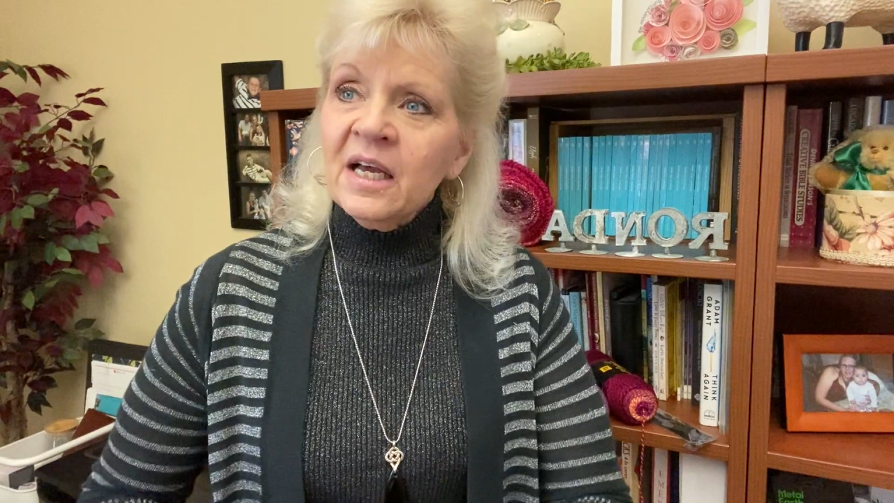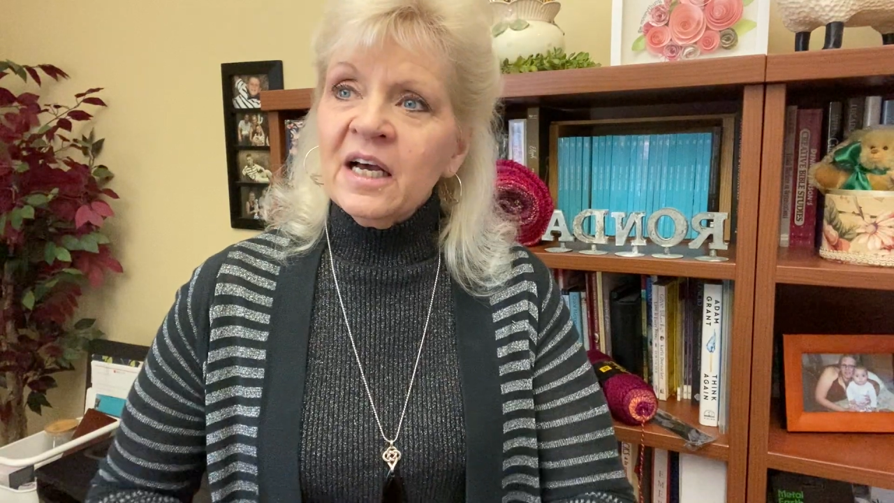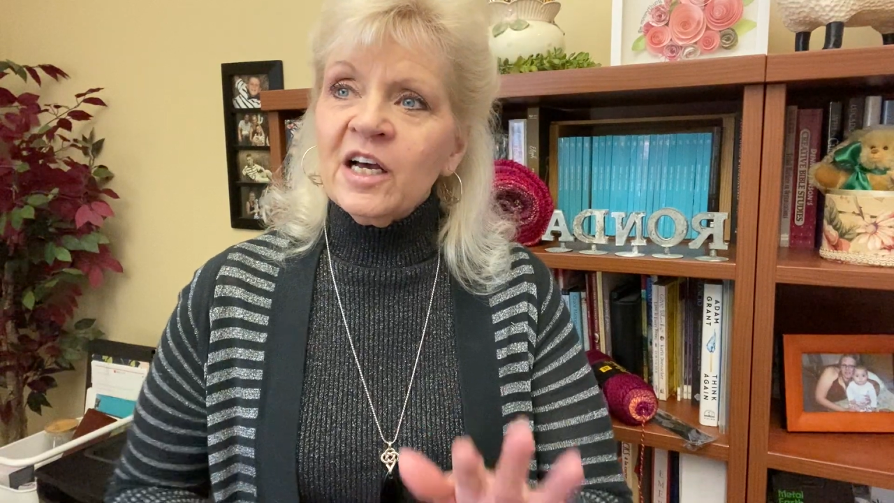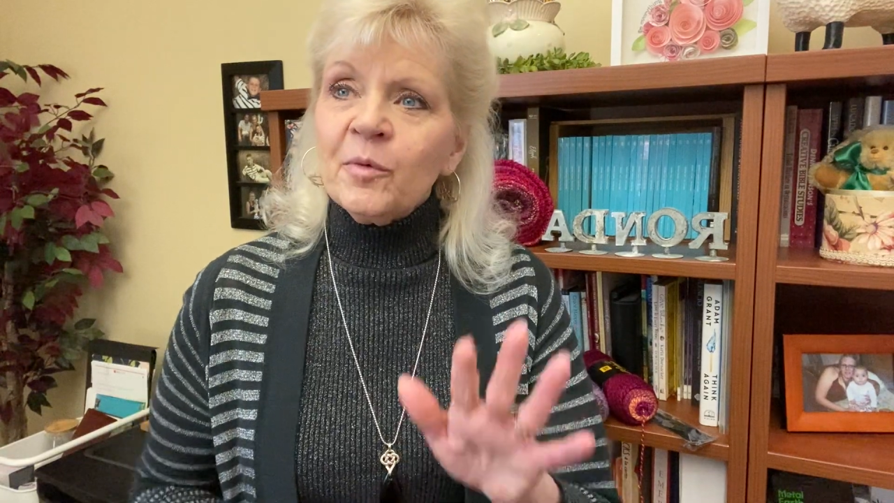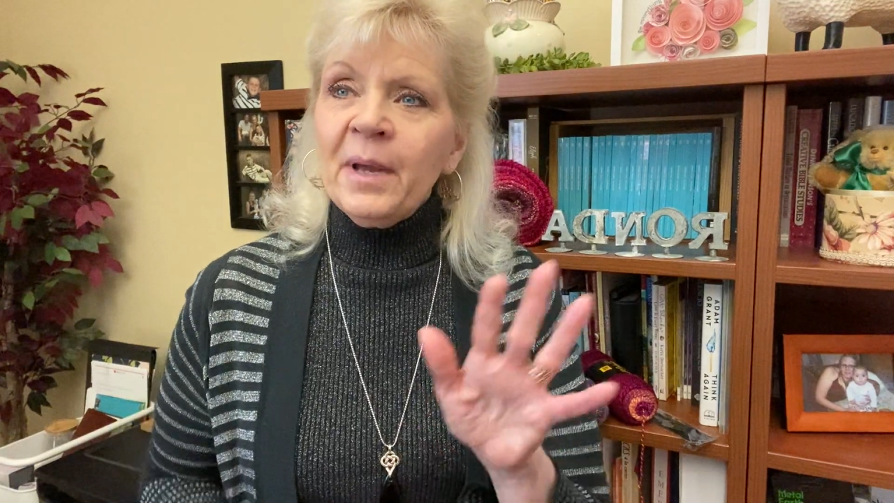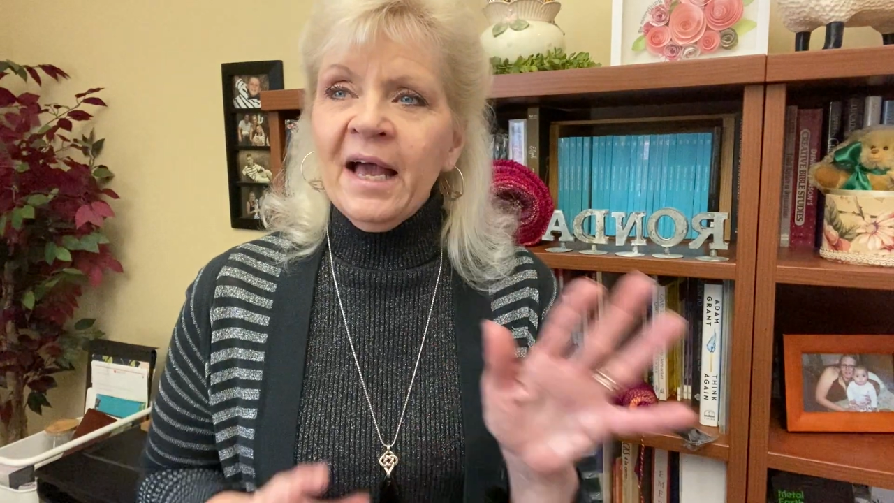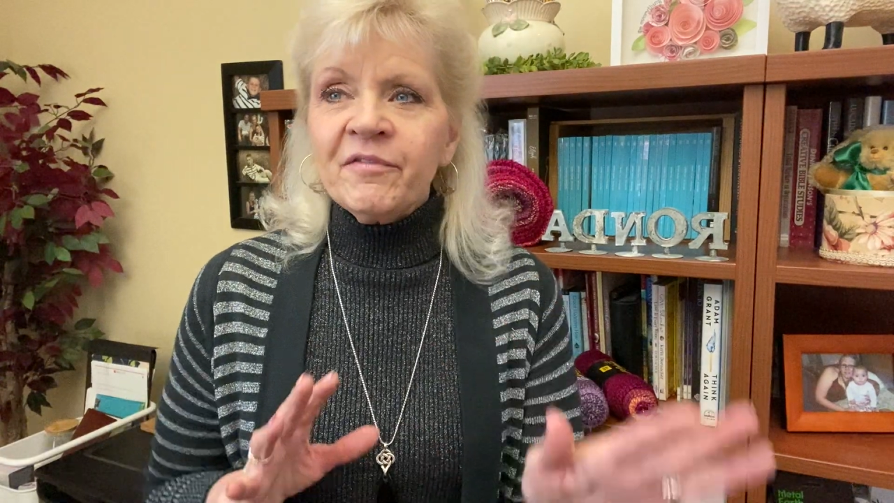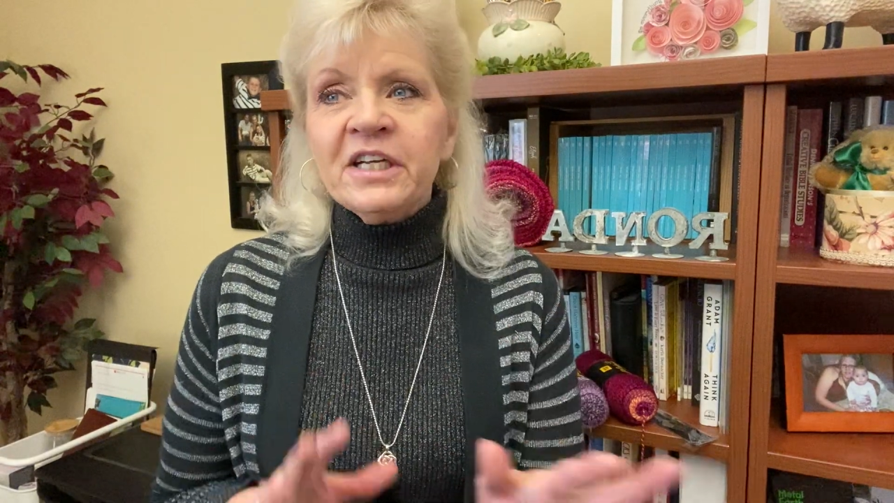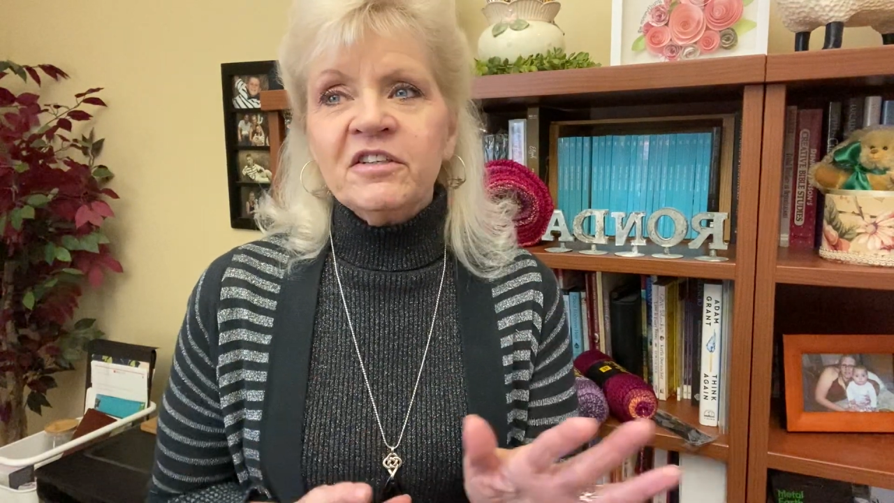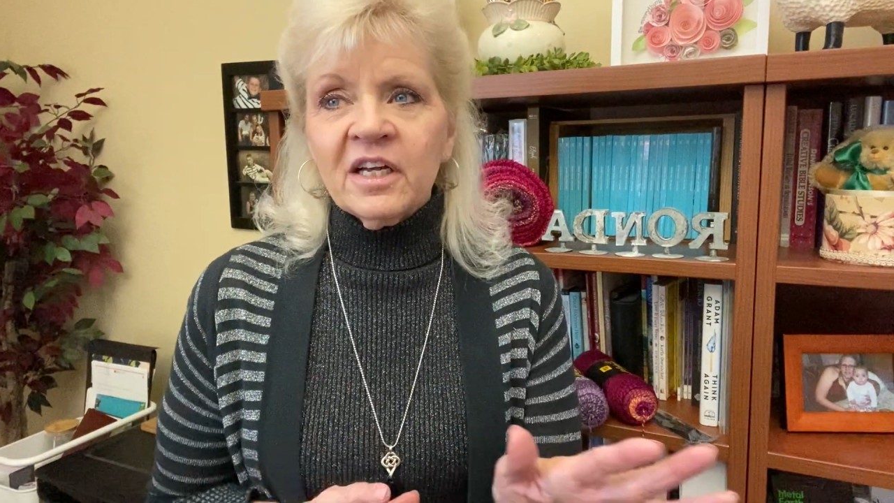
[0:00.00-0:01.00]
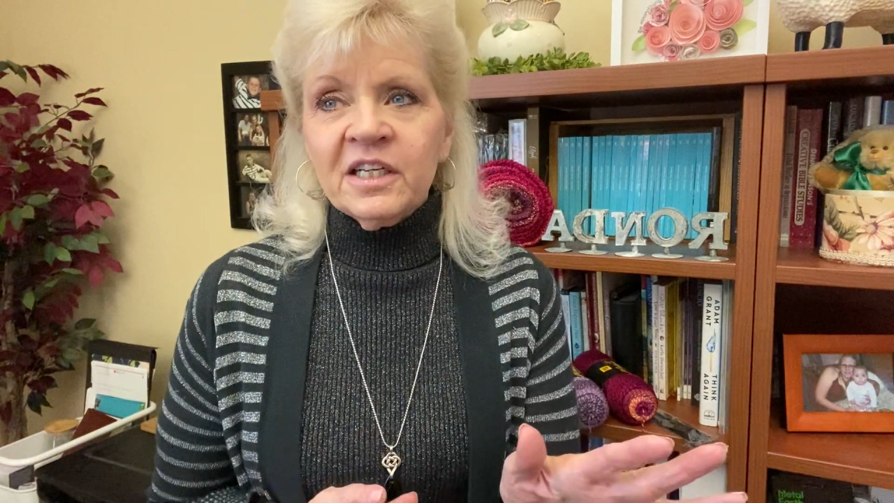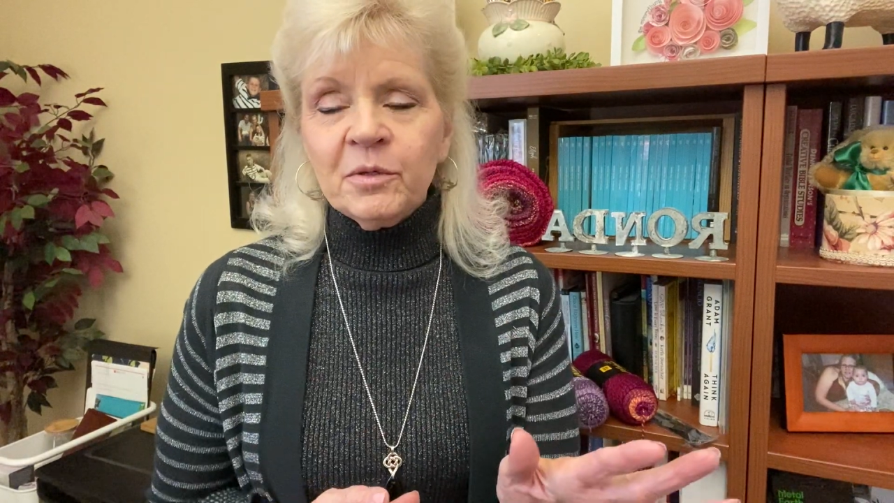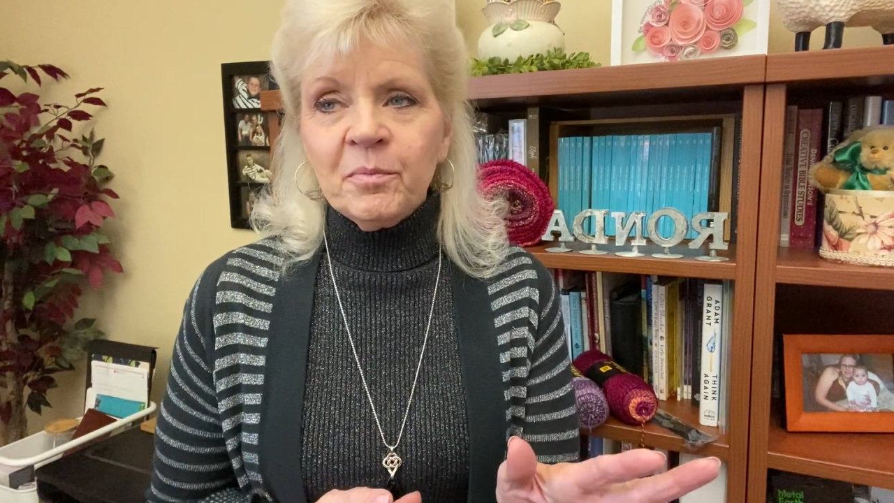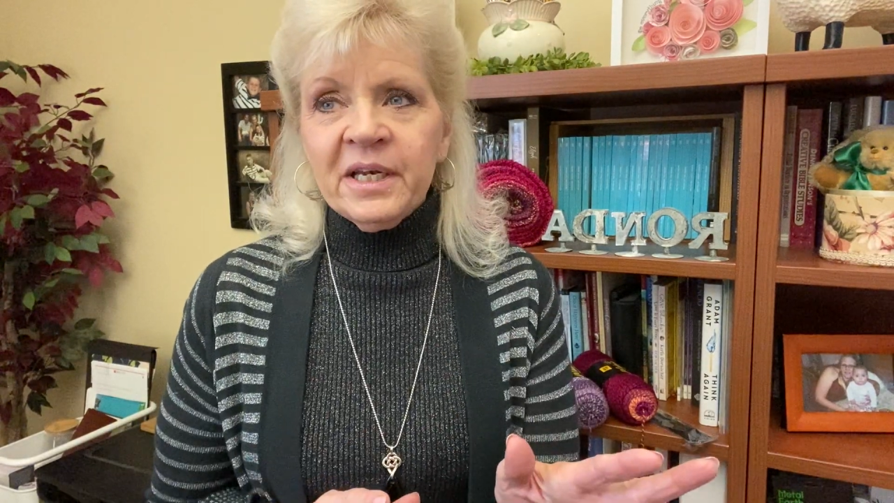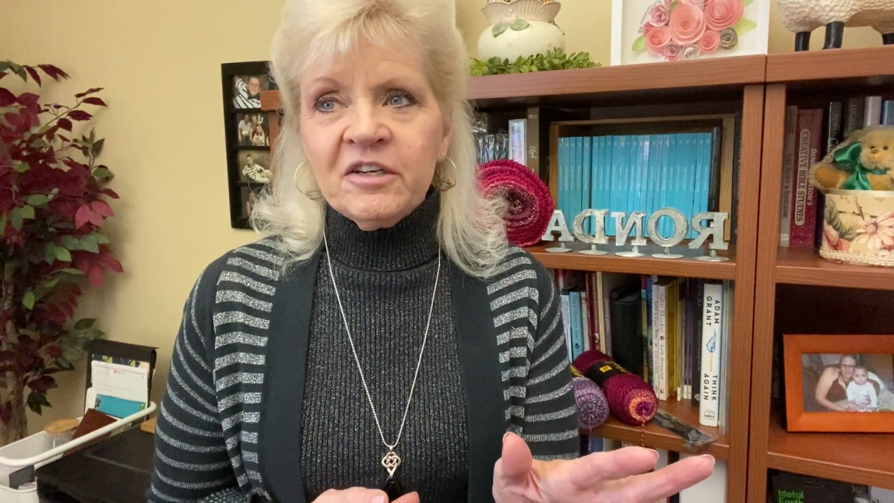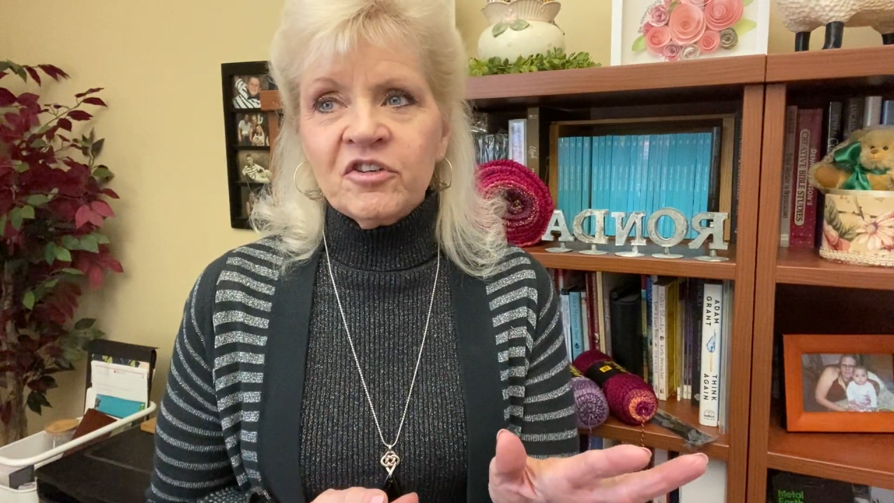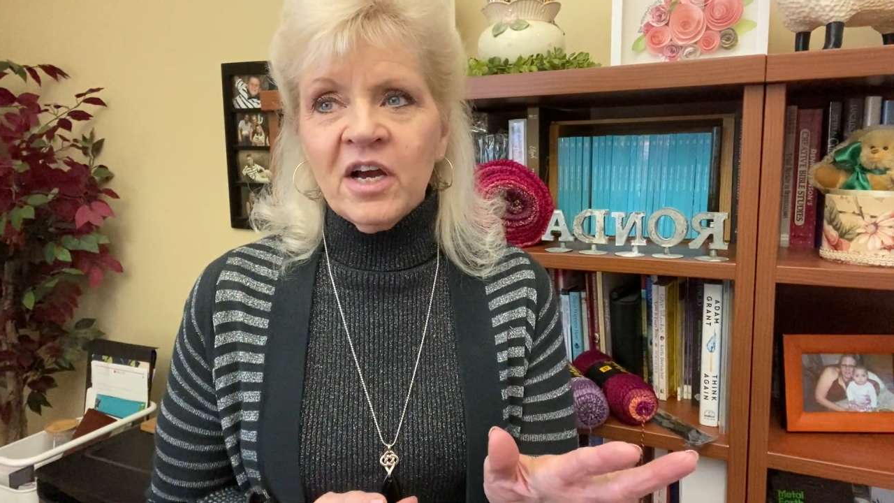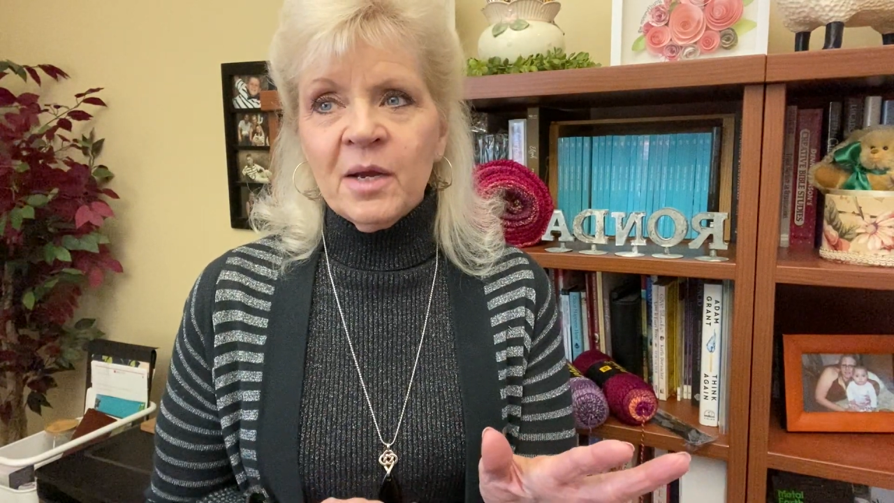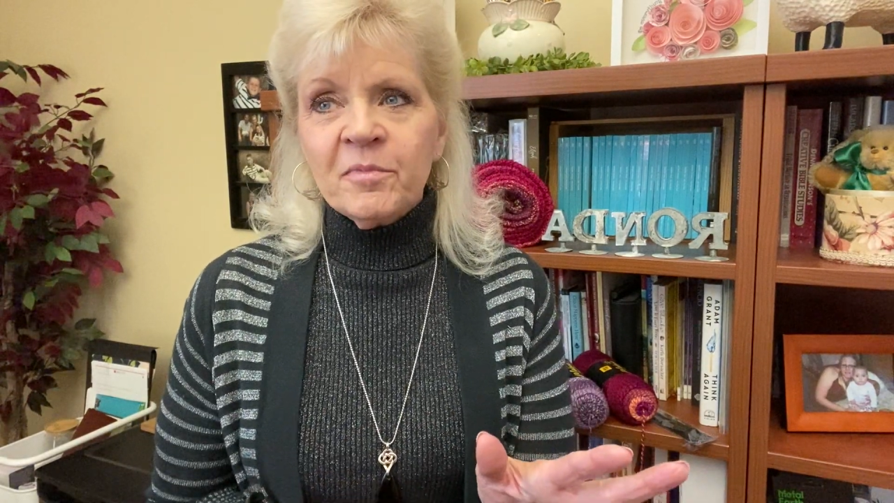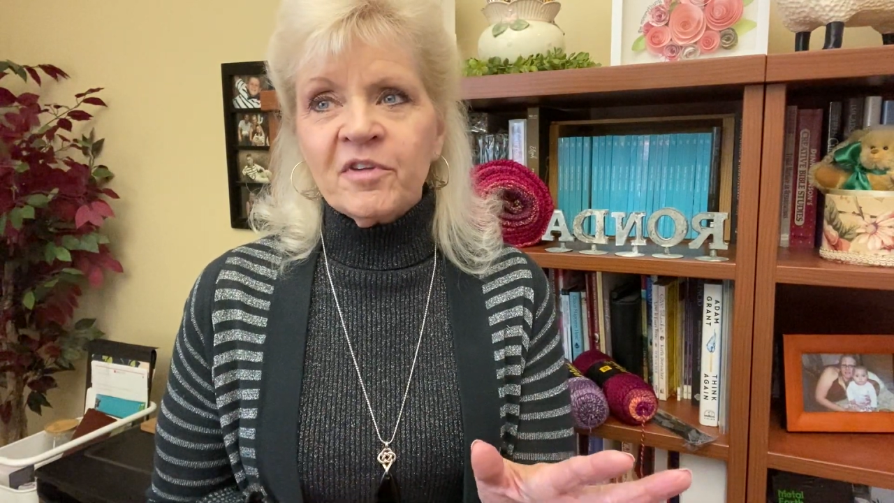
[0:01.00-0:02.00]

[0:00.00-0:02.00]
Having done it many times,